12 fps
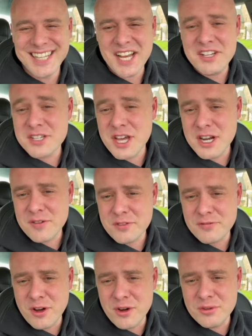I just got off the
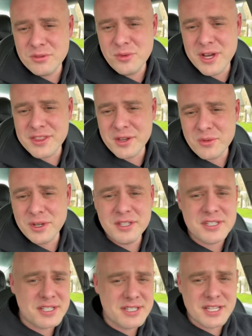phone with a really
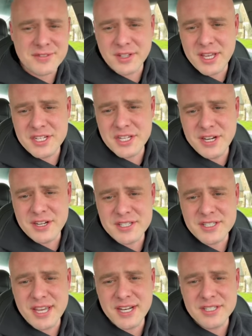successful agent here in
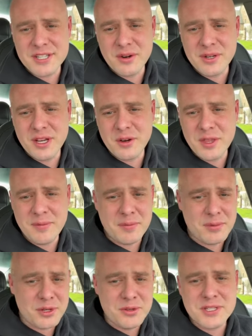San Antonio. They've been
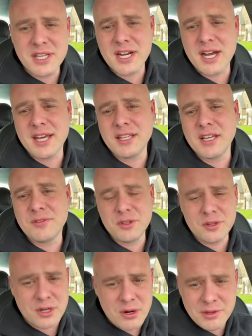producing at a high level,
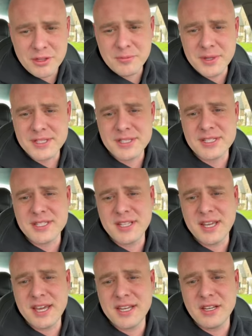they're growing their business, and
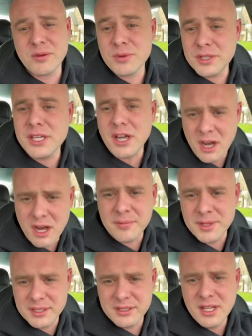they had a really
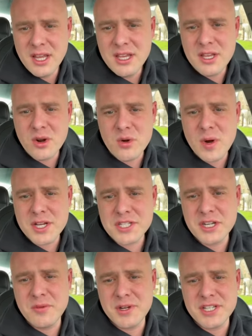common, you know,
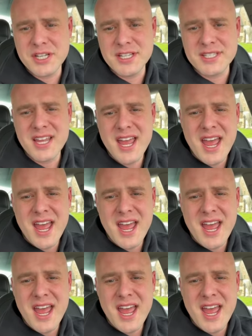question, which is